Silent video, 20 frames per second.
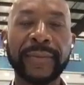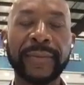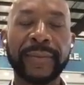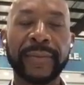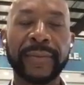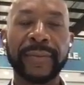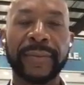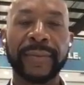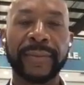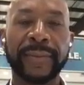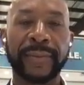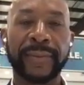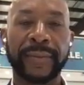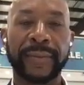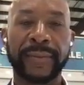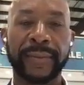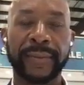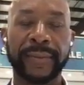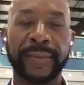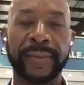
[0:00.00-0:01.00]

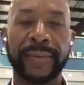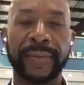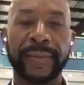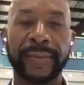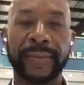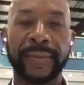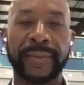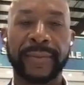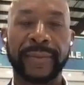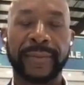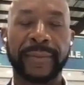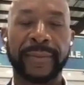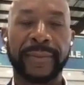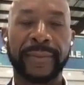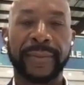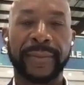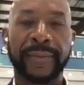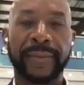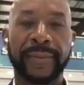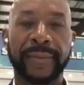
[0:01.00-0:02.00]

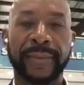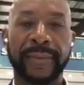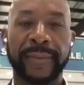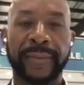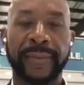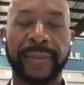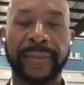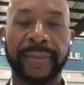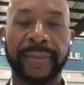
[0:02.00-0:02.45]
(not speaking)